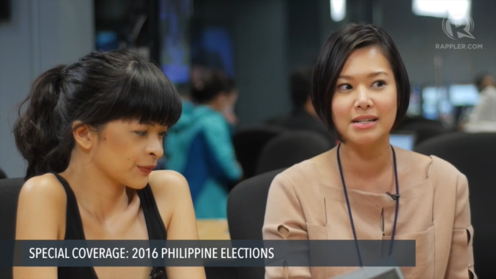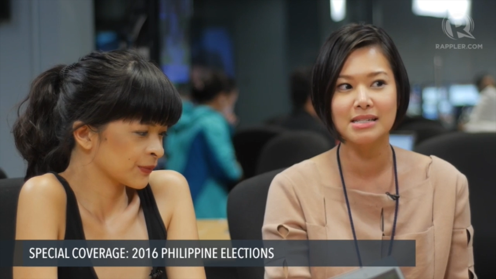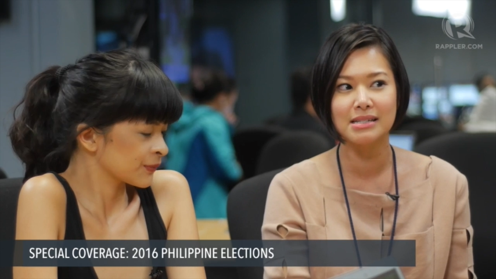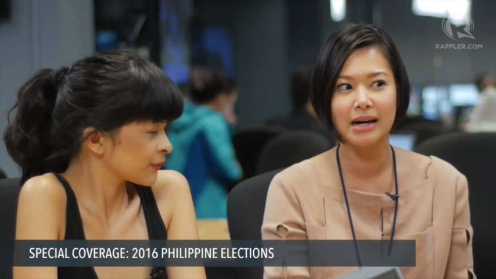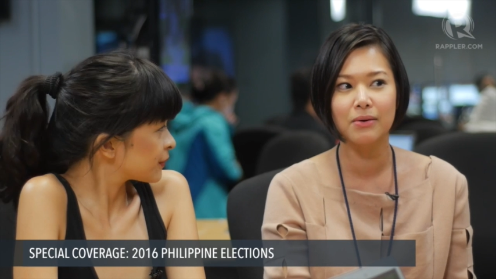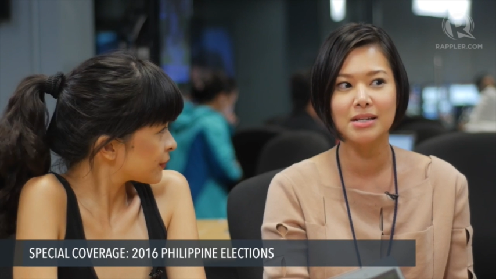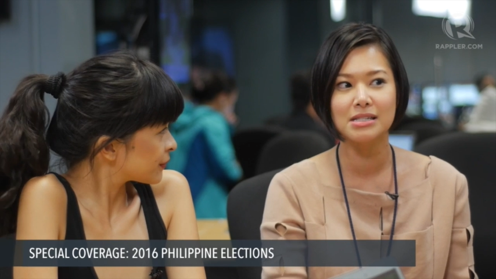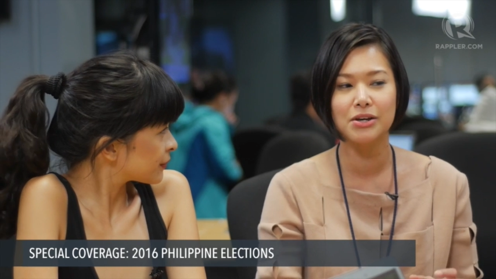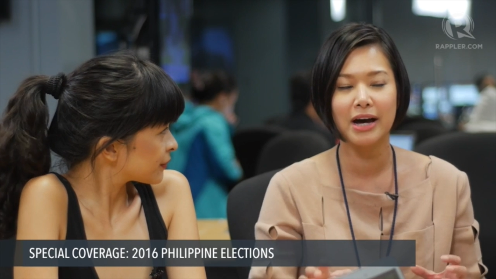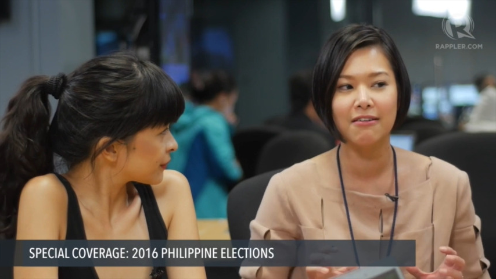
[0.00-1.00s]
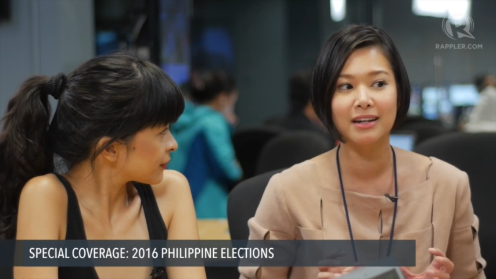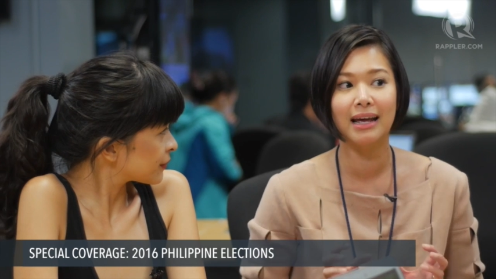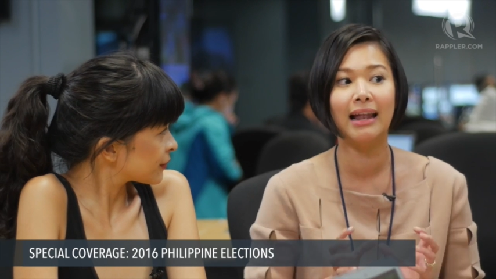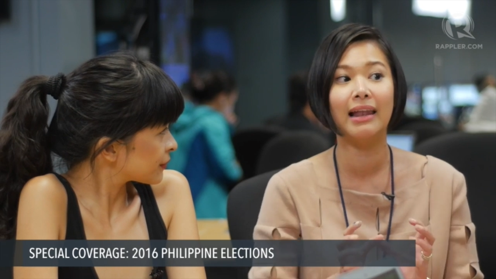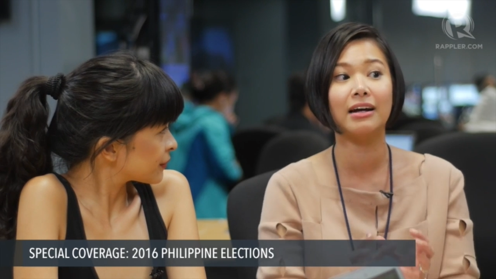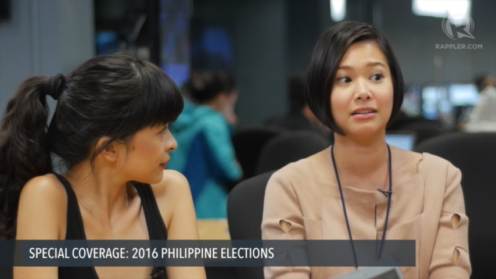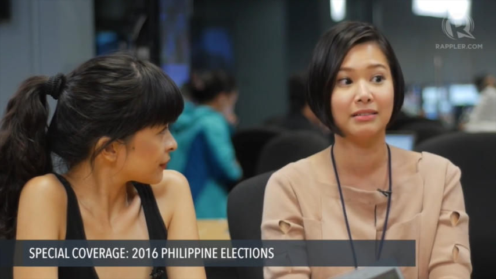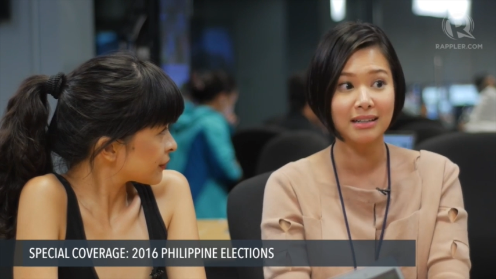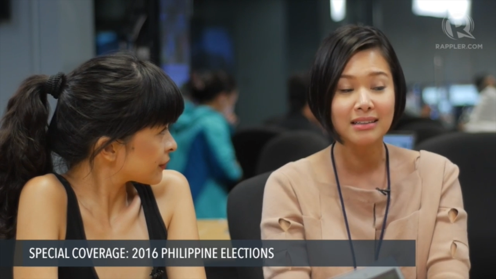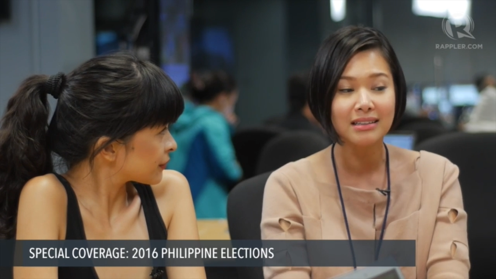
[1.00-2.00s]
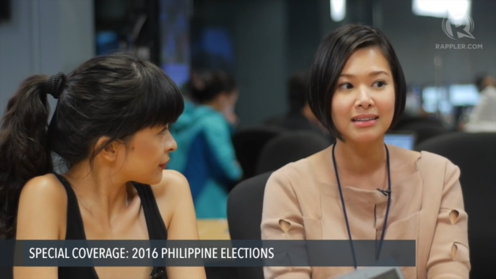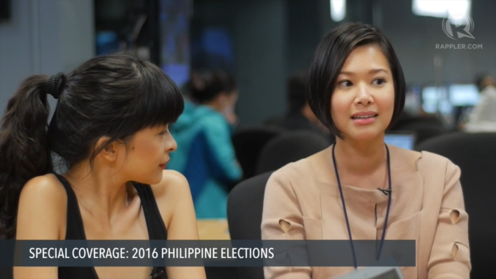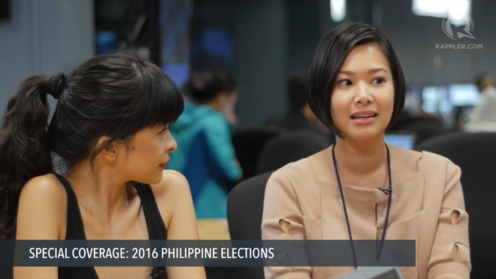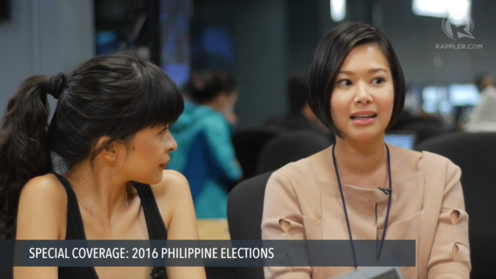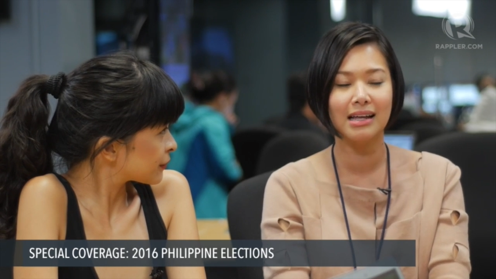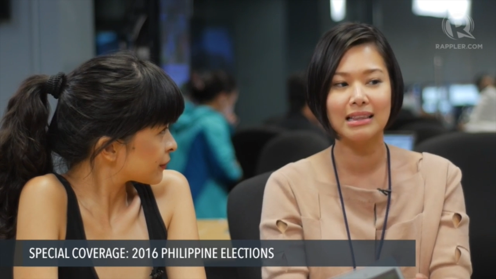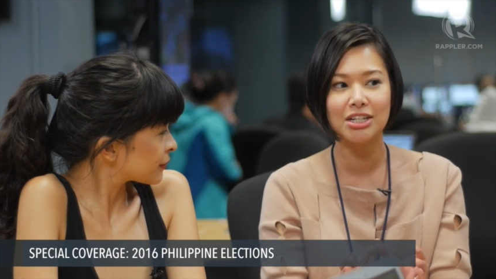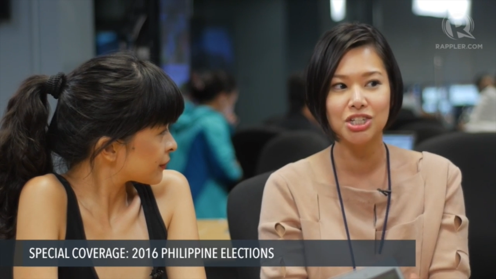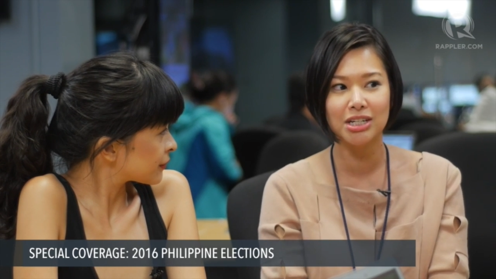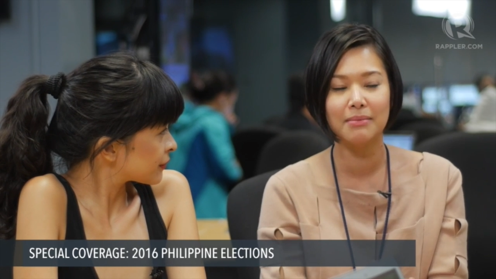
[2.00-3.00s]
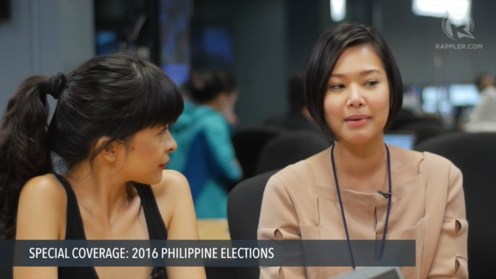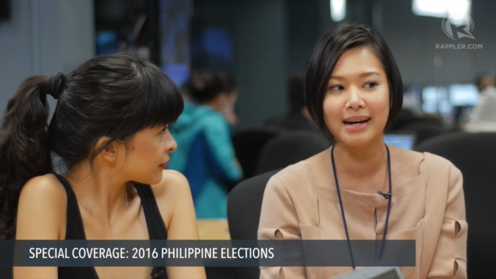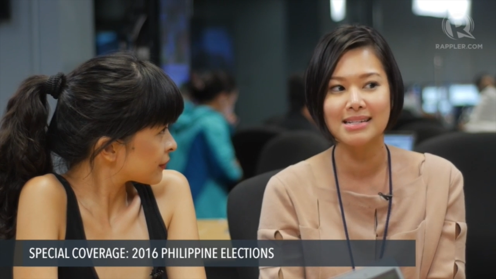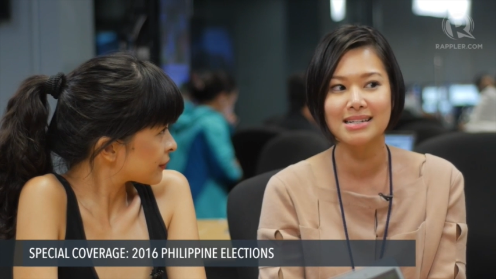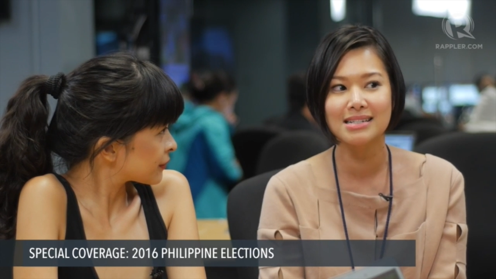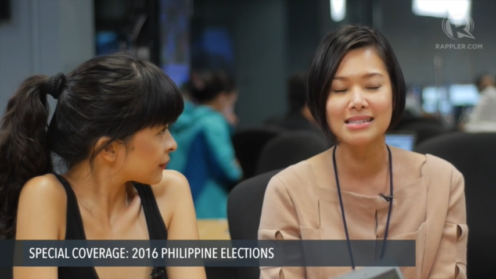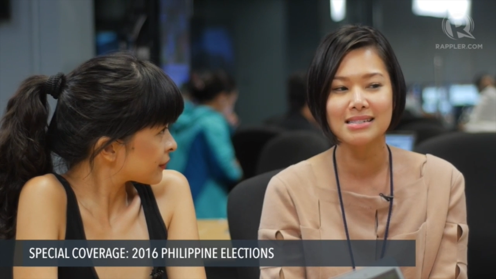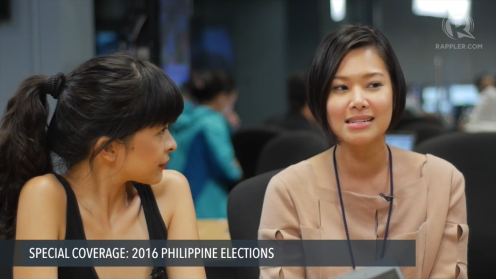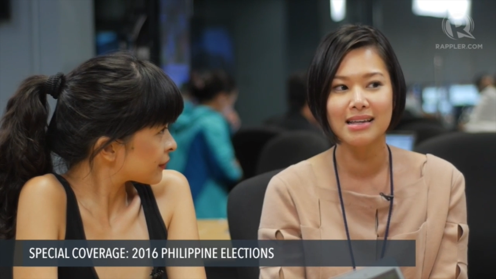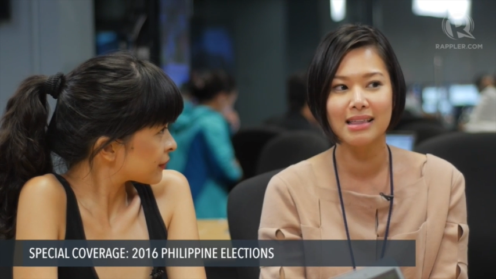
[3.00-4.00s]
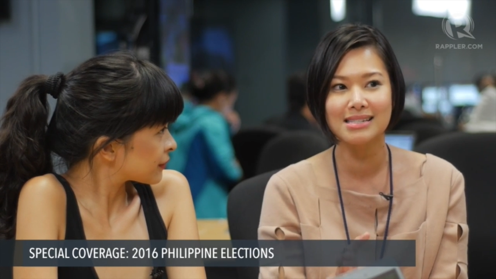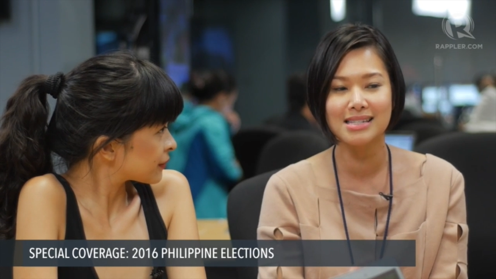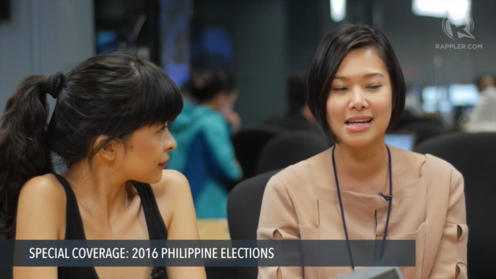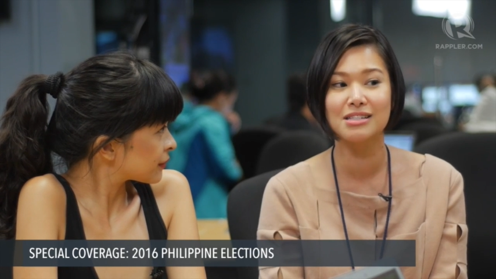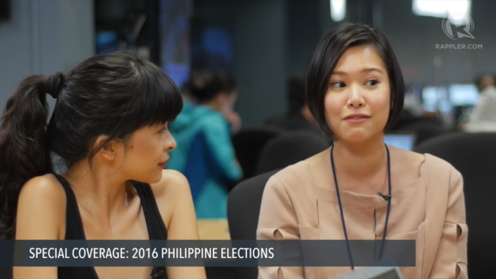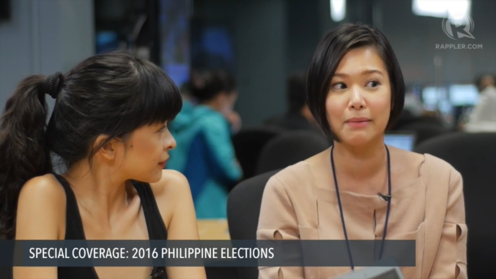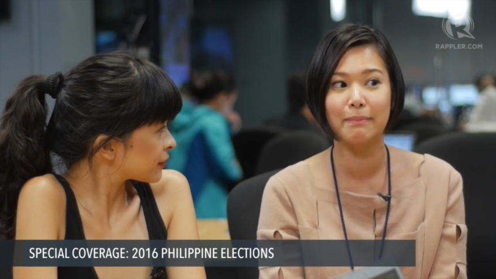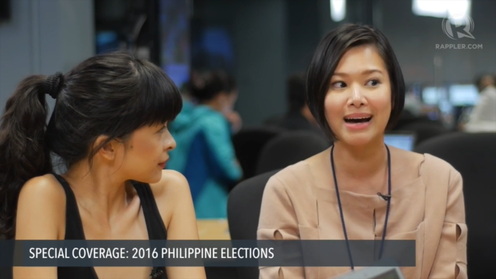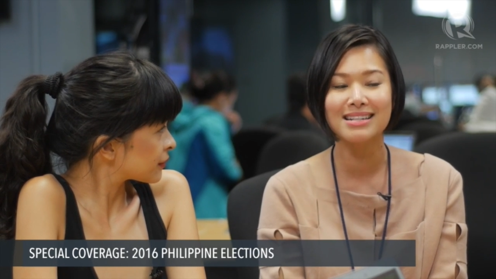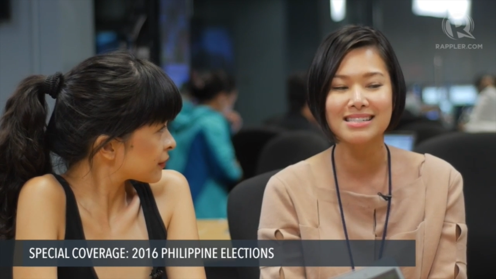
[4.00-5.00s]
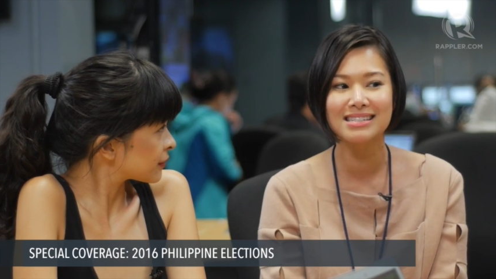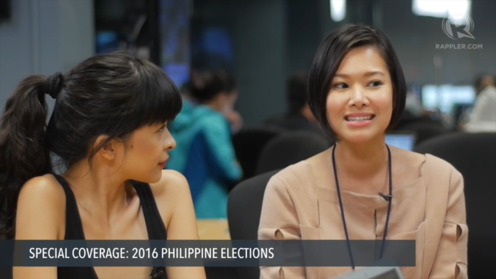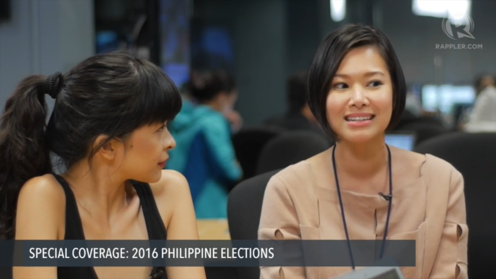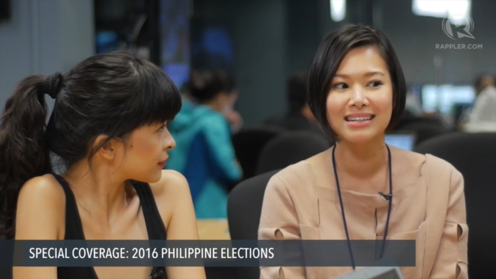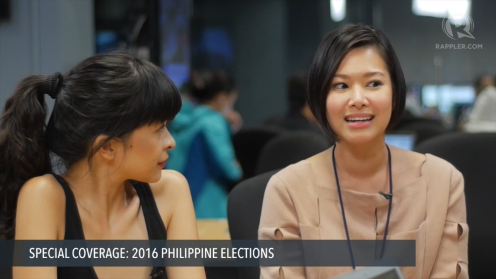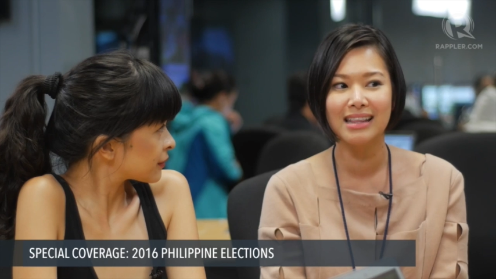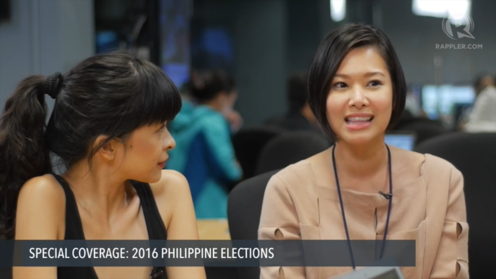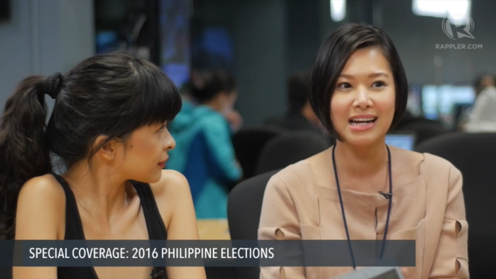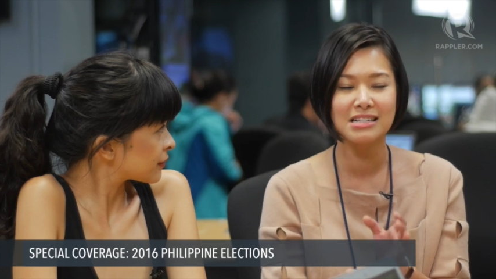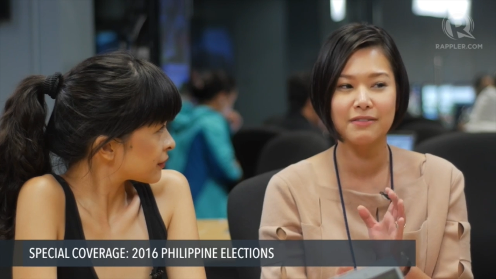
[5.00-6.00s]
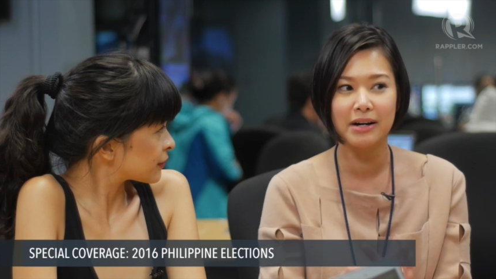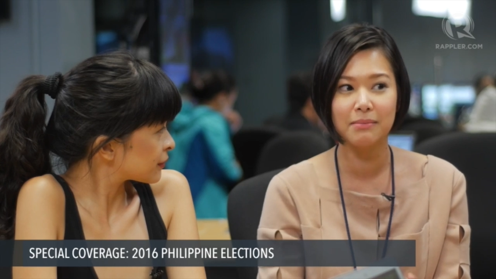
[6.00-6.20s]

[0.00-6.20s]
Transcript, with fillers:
Speaker 1: now is you have an electorate that legitimizes that sense of the past. And that is very much